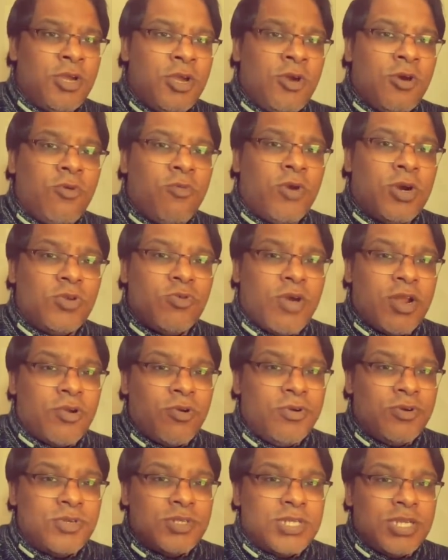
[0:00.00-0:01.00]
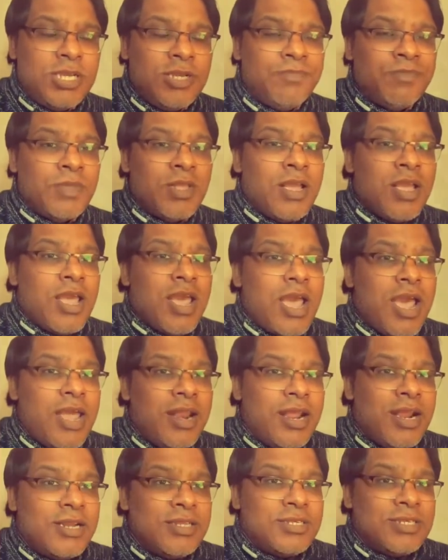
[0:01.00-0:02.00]
what you are going to see,
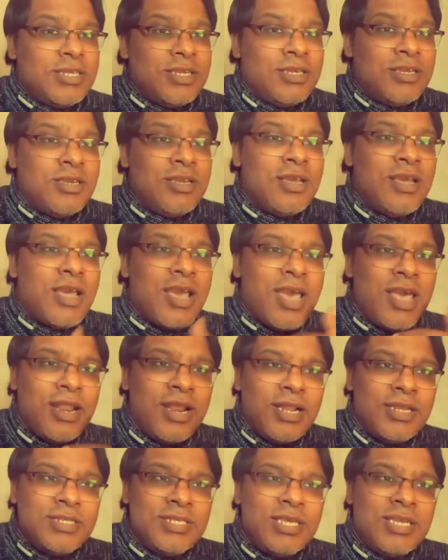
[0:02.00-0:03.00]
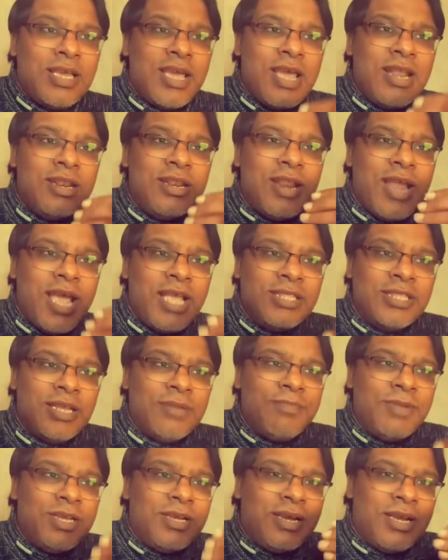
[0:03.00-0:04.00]
energy can neither
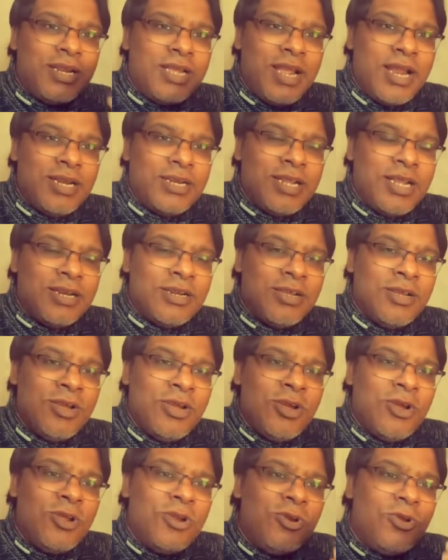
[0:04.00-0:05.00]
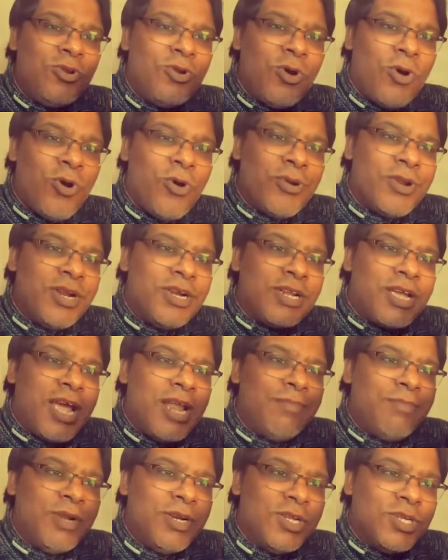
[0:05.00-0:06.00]
be created nor it
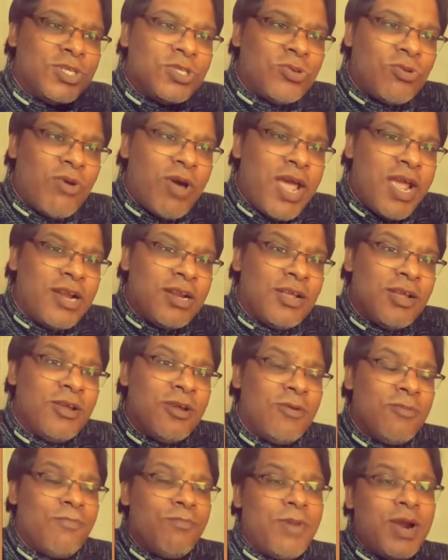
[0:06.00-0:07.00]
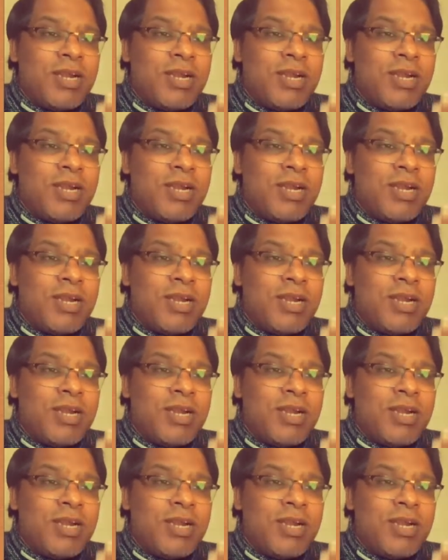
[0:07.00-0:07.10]
can be destroyed, but